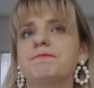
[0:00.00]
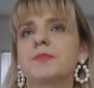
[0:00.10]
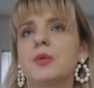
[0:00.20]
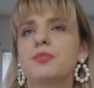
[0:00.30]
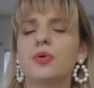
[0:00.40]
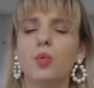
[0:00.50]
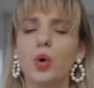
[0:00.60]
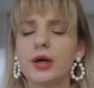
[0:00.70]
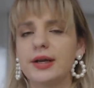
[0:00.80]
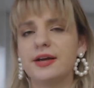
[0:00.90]

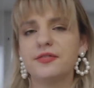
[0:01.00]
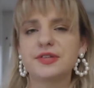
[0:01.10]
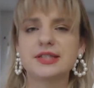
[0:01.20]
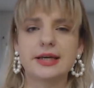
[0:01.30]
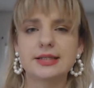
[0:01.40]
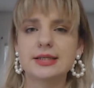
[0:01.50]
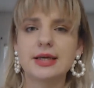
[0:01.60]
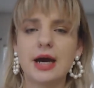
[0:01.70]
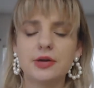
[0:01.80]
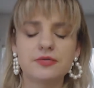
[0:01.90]
provocative, sexy
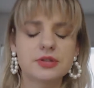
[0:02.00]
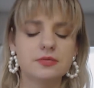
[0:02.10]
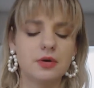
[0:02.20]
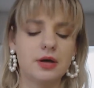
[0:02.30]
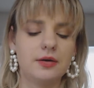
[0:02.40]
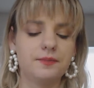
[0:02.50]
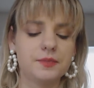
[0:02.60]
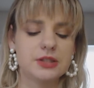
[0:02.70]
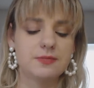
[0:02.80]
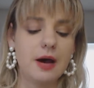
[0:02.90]
kind of
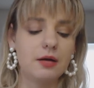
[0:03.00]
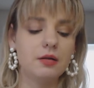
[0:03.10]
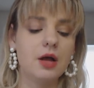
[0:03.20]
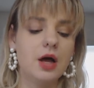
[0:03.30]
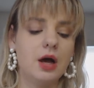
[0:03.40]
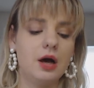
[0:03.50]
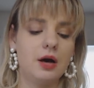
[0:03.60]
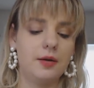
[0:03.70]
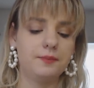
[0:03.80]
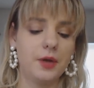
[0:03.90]
smell,
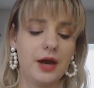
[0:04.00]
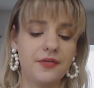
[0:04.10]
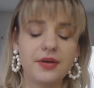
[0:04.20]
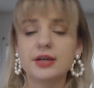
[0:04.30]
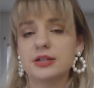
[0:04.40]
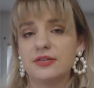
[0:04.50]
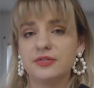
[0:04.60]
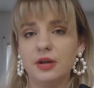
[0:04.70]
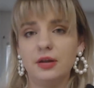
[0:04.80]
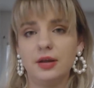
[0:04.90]
I think it
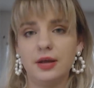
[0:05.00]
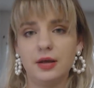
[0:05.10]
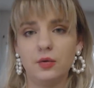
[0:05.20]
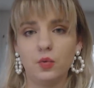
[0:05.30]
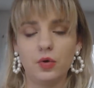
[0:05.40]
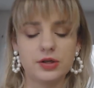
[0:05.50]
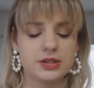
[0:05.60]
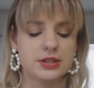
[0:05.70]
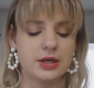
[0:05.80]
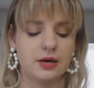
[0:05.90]
definitely
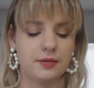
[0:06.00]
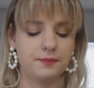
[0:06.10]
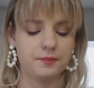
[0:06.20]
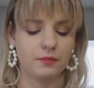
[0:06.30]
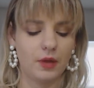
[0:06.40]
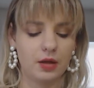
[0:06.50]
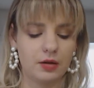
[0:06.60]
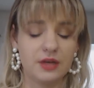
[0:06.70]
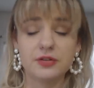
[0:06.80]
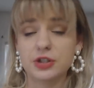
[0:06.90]
worth
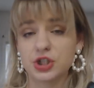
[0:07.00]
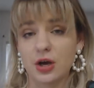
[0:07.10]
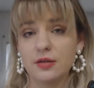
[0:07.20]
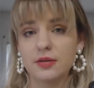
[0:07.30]
giving a shot,